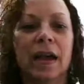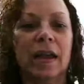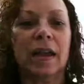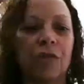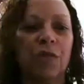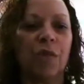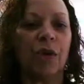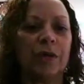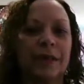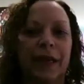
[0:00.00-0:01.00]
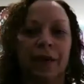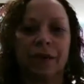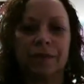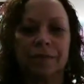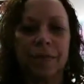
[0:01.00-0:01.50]
Hi, Catherine Rhodes
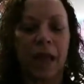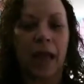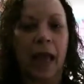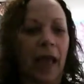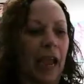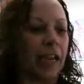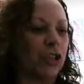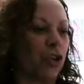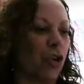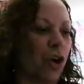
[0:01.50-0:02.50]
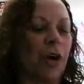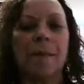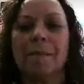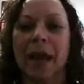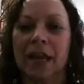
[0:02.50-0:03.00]
here,
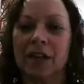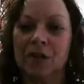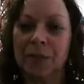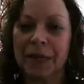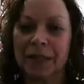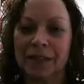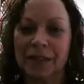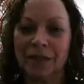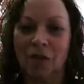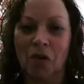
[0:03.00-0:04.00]
HR Management